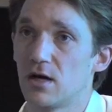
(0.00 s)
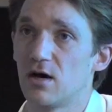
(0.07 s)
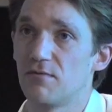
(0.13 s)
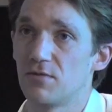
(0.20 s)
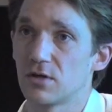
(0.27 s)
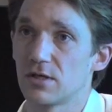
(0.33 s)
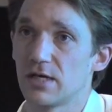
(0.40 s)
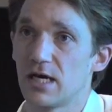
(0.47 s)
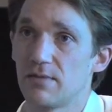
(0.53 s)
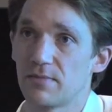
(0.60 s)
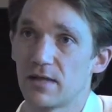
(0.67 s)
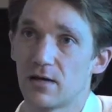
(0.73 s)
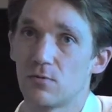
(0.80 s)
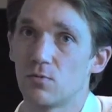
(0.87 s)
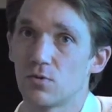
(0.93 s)
of the claim
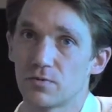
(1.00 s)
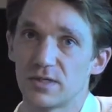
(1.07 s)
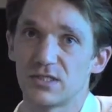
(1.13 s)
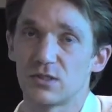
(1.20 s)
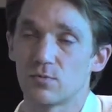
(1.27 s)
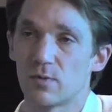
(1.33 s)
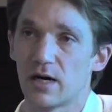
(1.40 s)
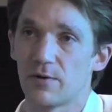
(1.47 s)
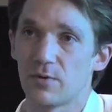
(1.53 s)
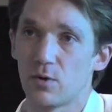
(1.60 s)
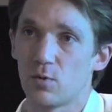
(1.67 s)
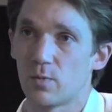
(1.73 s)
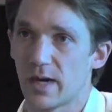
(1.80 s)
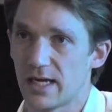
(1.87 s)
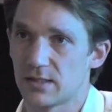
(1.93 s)
that the reason why we
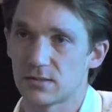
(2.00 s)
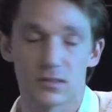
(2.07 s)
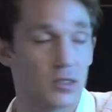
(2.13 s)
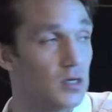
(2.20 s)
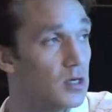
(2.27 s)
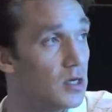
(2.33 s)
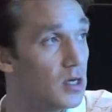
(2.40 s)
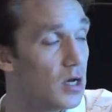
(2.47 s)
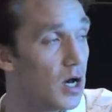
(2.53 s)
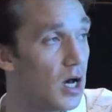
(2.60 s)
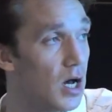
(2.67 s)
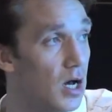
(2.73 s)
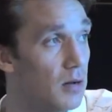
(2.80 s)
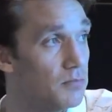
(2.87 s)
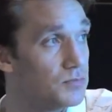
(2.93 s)
wait
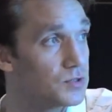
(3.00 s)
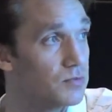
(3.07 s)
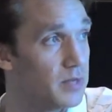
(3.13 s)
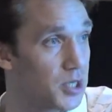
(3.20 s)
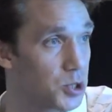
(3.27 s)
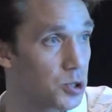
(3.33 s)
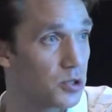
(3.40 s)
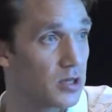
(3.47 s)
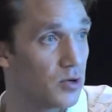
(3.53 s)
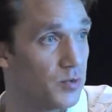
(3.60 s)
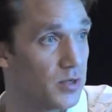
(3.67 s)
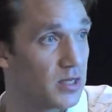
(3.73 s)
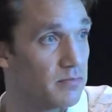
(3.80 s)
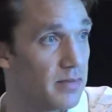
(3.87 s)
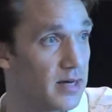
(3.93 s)
um, to make sure that we
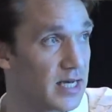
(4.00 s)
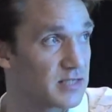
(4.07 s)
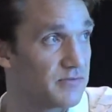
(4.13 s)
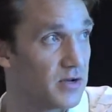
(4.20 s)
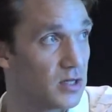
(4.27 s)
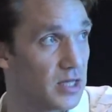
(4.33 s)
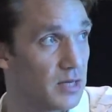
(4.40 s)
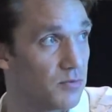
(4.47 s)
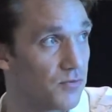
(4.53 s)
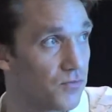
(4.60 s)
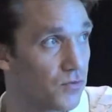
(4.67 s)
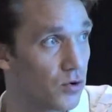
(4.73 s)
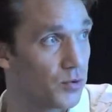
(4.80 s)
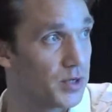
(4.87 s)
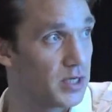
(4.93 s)
can mask ventilate
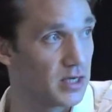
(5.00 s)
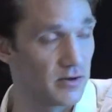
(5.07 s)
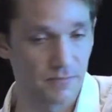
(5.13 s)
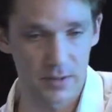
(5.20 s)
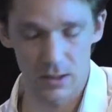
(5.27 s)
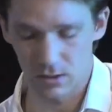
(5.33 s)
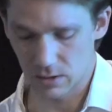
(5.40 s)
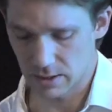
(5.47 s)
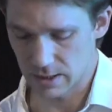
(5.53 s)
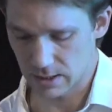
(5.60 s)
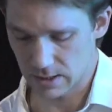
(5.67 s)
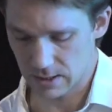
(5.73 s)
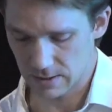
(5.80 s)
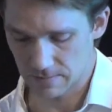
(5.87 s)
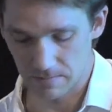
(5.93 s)
before we give
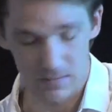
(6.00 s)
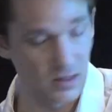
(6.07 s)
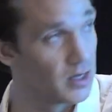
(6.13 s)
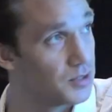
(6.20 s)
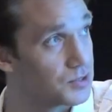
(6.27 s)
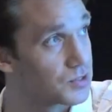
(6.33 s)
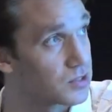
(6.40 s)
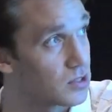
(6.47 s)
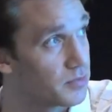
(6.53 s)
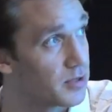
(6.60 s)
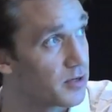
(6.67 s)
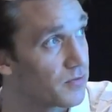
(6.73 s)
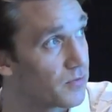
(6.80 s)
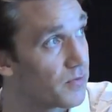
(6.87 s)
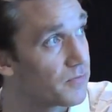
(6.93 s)
paralytic. And just a little bit
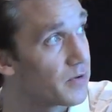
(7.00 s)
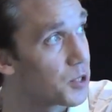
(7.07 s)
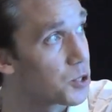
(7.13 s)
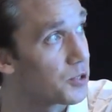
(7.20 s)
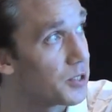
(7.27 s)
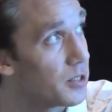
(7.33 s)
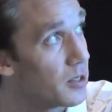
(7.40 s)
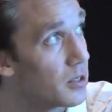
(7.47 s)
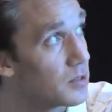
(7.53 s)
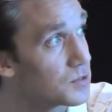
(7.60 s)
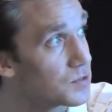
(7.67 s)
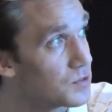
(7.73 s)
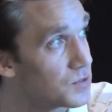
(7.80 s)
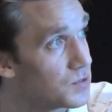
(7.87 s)
of refresher here. So, this